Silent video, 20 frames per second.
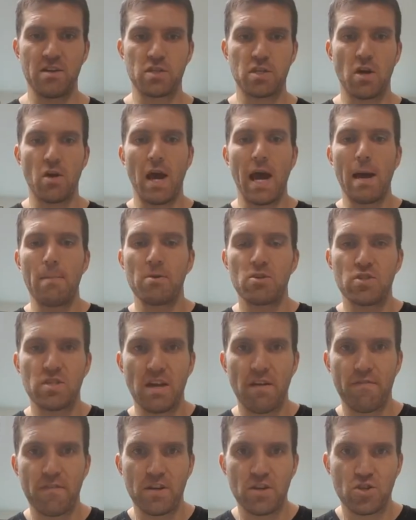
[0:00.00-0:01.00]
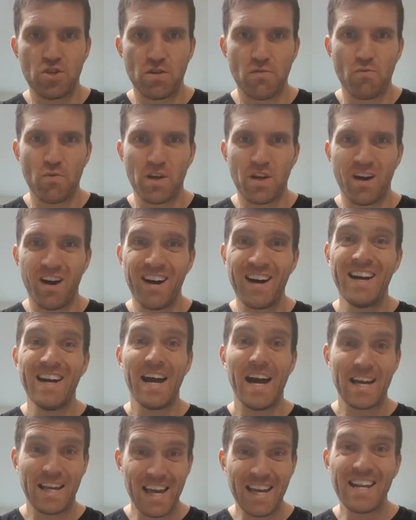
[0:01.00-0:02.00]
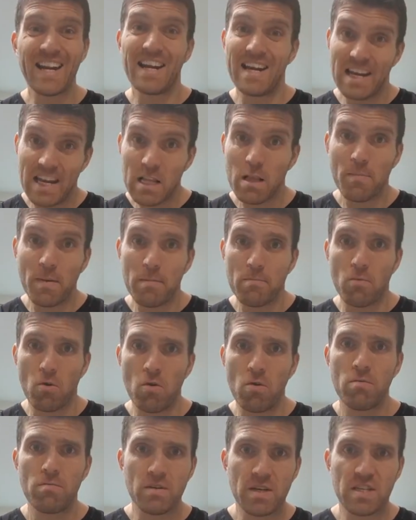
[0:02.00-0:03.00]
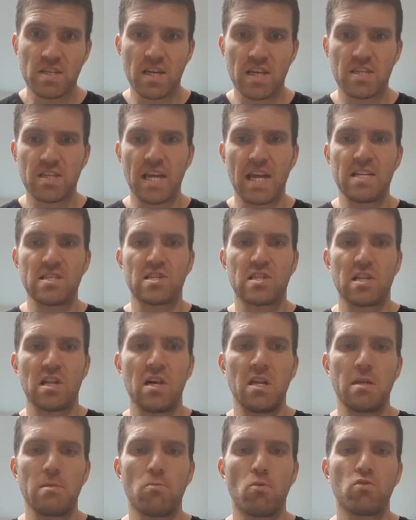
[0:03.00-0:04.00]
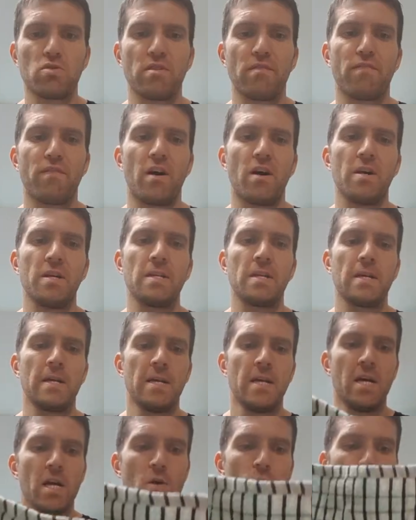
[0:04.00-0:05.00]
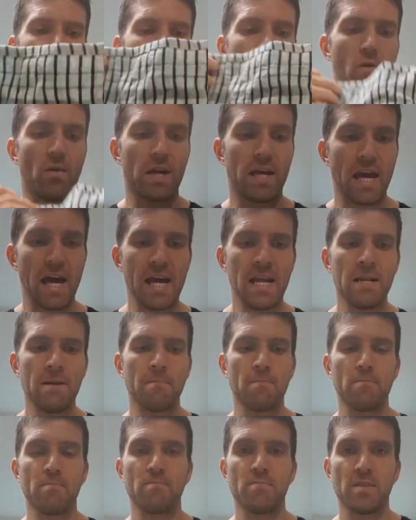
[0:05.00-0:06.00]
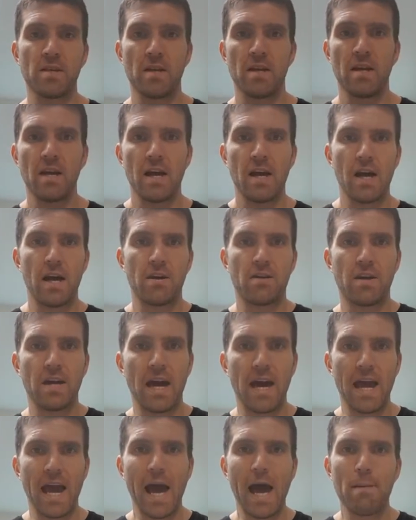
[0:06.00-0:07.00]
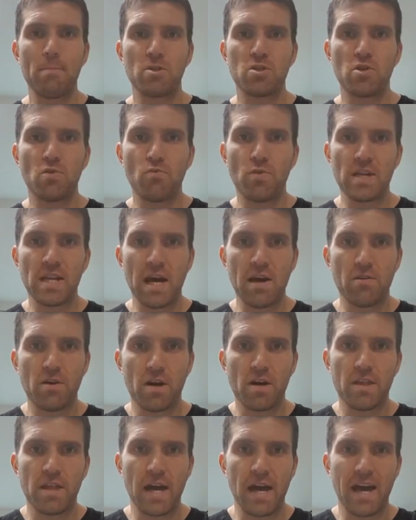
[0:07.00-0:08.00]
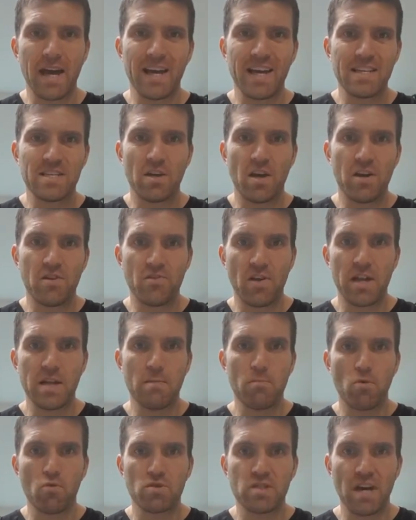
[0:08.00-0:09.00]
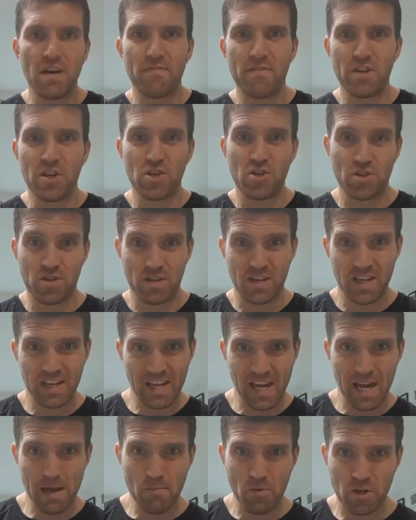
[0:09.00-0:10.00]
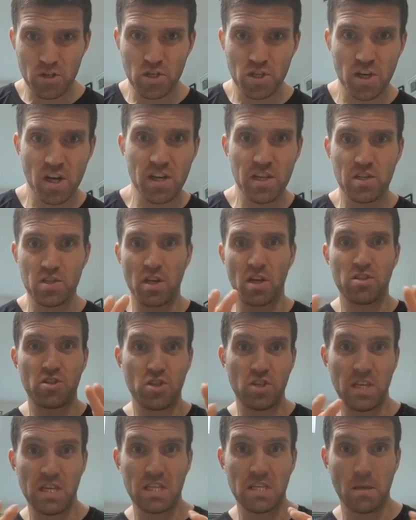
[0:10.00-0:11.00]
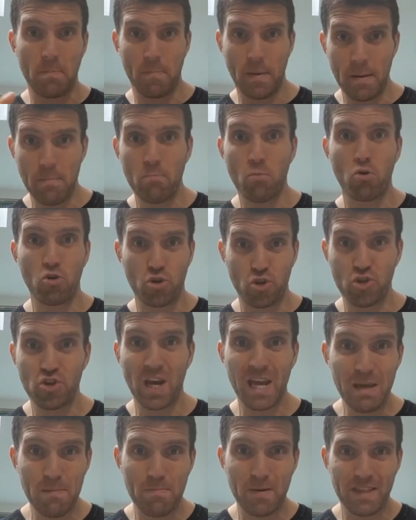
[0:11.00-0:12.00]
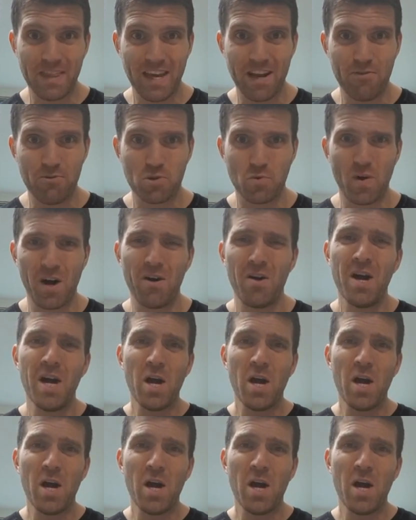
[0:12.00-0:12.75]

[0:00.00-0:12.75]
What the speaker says: So how much definition have we got? Again, a little bit more. It's getting slightly more defined. We go again. Okay, how much have we now got there? Is there any more definition? Okay, we can certainly start to see there's a bit more shape in there as well.